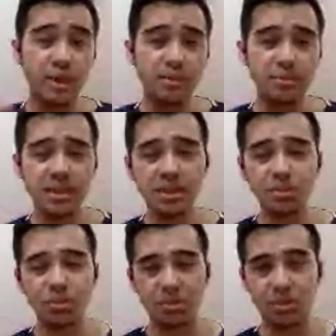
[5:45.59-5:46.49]
There's
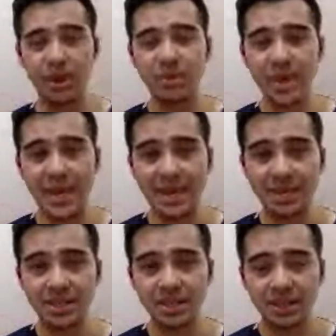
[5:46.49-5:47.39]
an interesting
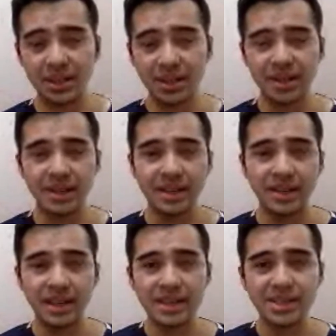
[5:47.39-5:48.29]
person that I would
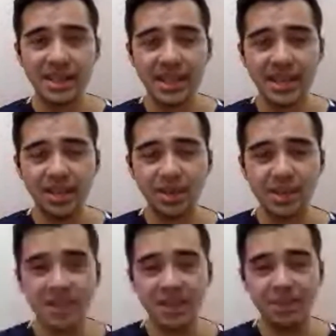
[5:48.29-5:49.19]
like to introduce to
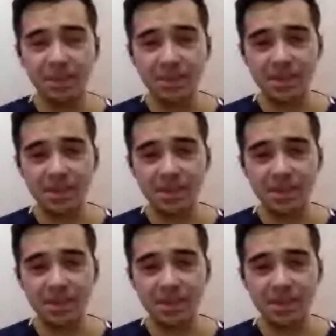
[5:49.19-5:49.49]
you,